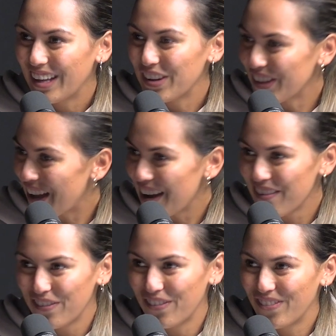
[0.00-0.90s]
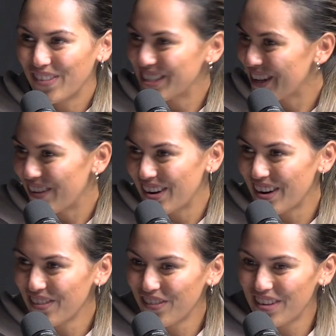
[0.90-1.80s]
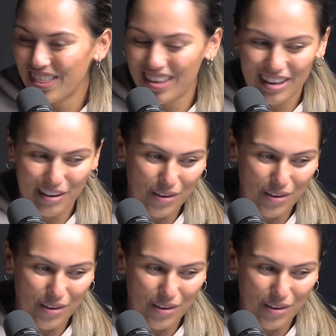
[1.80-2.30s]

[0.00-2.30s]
your life. What's going on oh with Lord.